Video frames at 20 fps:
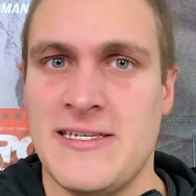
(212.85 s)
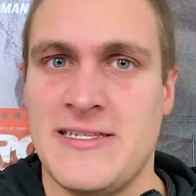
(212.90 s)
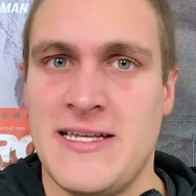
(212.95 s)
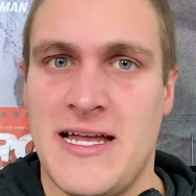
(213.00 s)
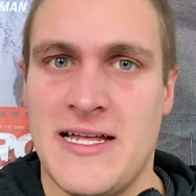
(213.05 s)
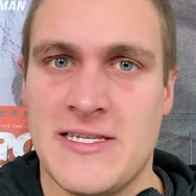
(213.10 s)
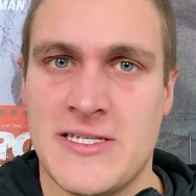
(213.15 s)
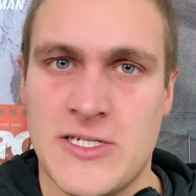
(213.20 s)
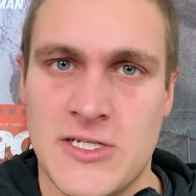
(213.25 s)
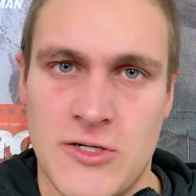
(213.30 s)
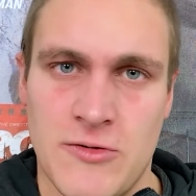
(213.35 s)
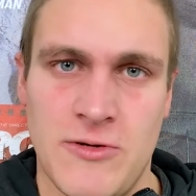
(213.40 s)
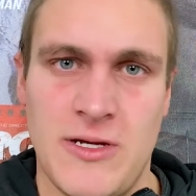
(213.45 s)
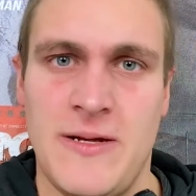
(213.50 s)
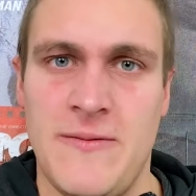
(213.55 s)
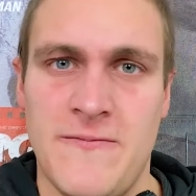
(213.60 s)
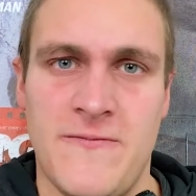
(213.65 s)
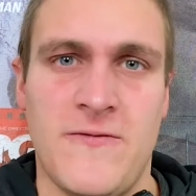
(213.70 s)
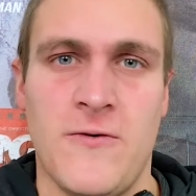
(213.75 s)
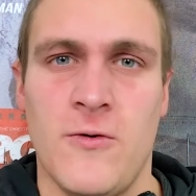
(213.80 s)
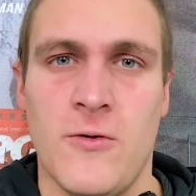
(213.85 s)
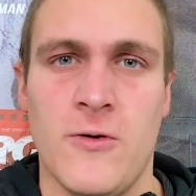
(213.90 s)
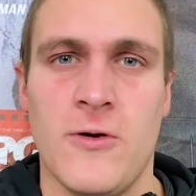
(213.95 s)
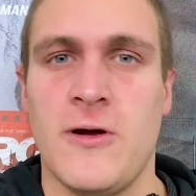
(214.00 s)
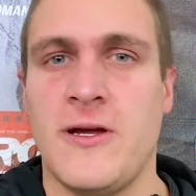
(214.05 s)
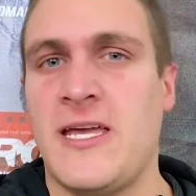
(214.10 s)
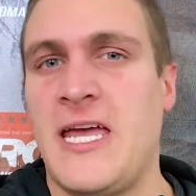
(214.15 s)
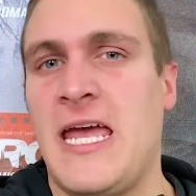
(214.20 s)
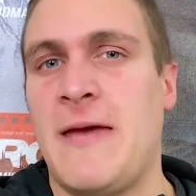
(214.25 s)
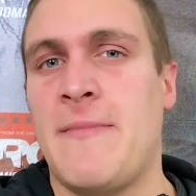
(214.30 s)
that Scream 4
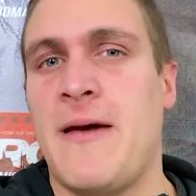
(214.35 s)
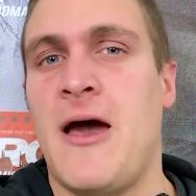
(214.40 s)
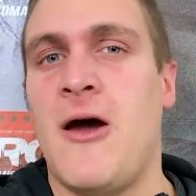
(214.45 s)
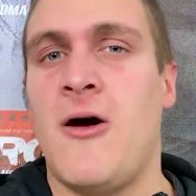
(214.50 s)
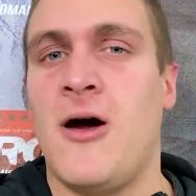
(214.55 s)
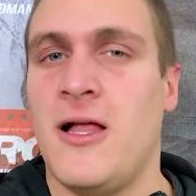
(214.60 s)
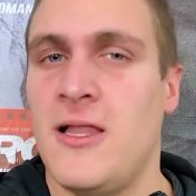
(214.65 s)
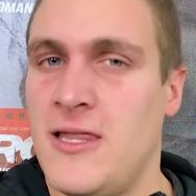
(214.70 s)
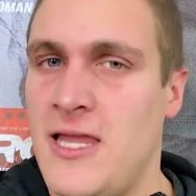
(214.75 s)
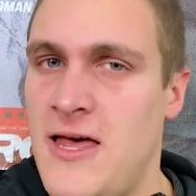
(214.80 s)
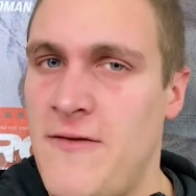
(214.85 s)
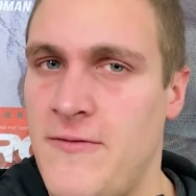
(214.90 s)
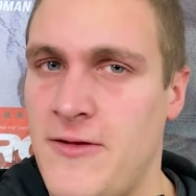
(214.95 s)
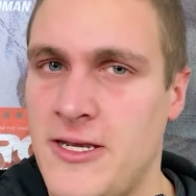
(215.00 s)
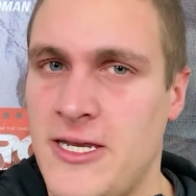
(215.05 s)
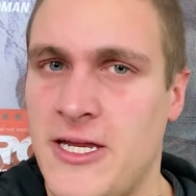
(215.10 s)
came out 11